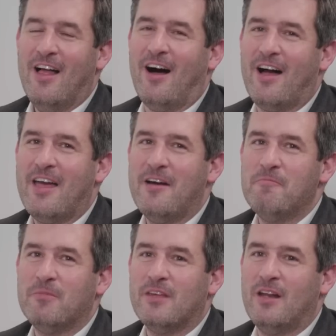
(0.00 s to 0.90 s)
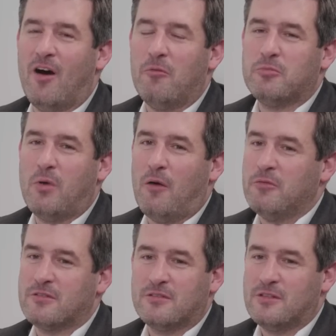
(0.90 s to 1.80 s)
I
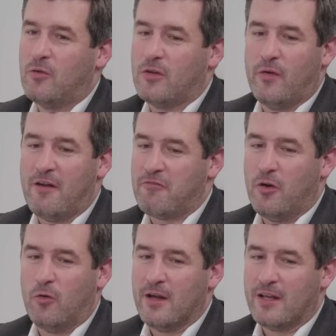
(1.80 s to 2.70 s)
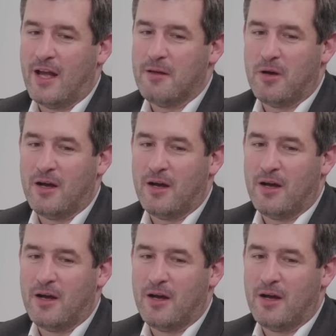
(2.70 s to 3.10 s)
was still doing every Orient game.